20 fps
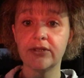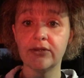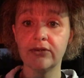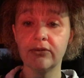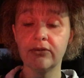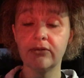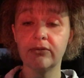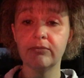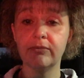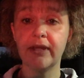
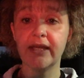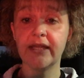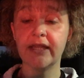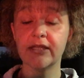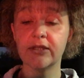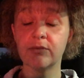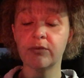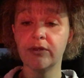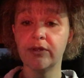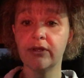make
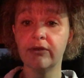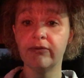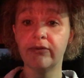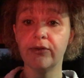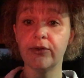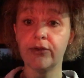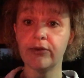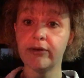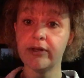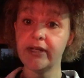this one a full
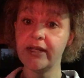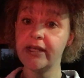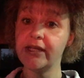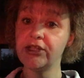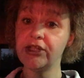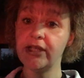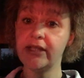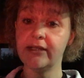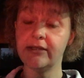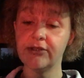30-day
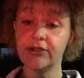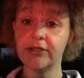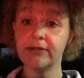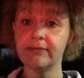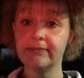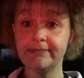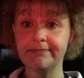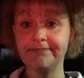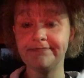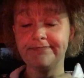challenge.
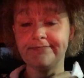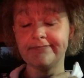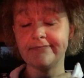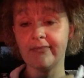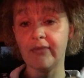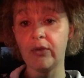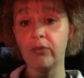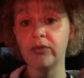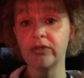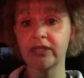
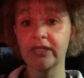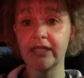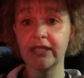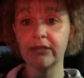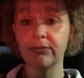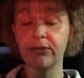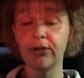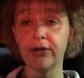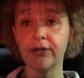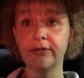We'll see
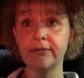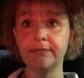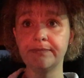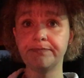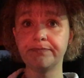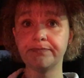tomorrow.